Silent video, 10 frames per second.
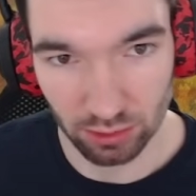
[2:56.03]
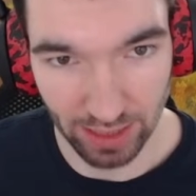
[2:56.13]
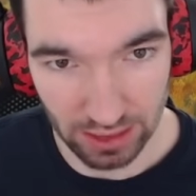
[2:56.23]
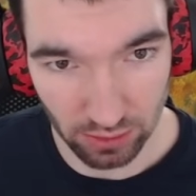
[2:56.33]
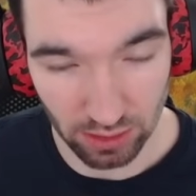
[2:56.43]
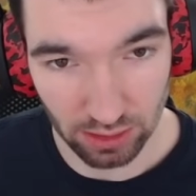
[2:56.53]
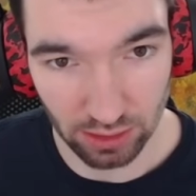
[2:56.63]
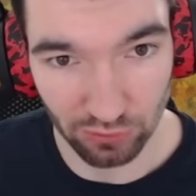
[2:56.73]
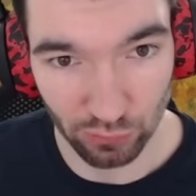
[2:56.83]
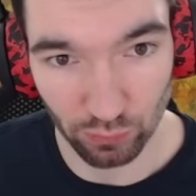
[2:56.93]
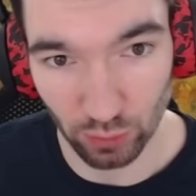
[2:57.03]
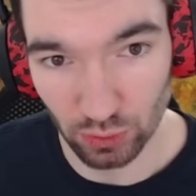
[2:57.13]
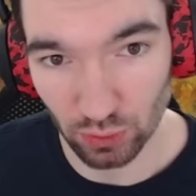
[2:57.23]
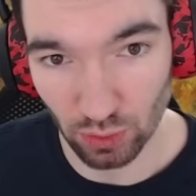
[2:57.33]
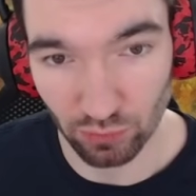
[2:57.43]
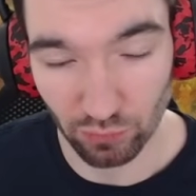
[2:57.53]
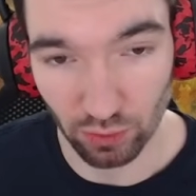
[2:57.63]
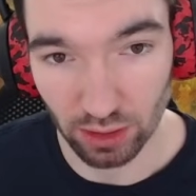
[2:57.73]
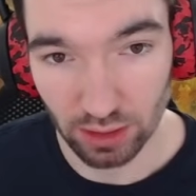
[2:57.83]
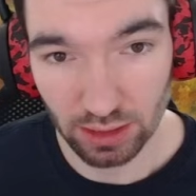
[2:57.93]
Greatsword if you want to go
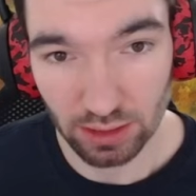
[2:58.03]
for